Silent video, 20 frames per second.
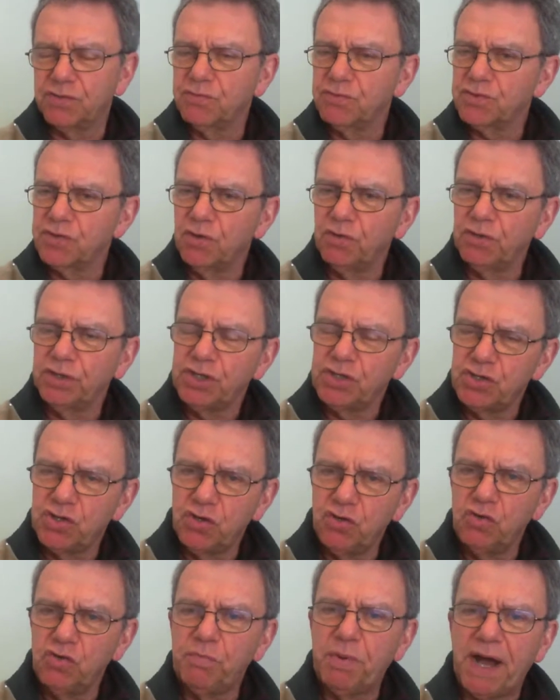There was only
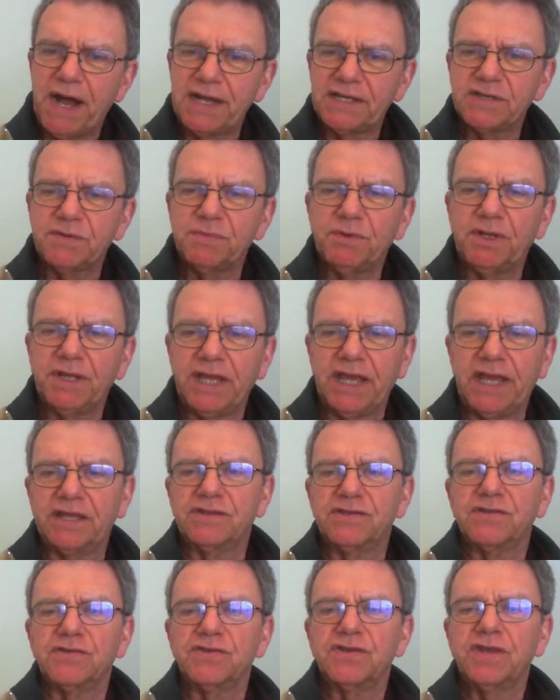2 possible
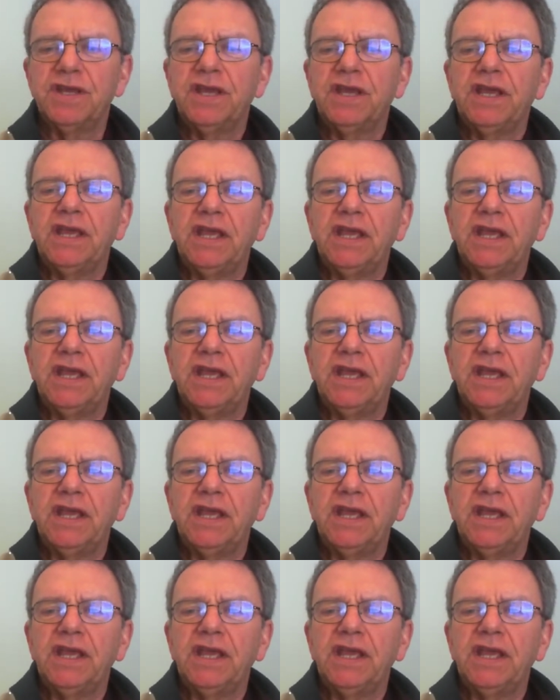answers.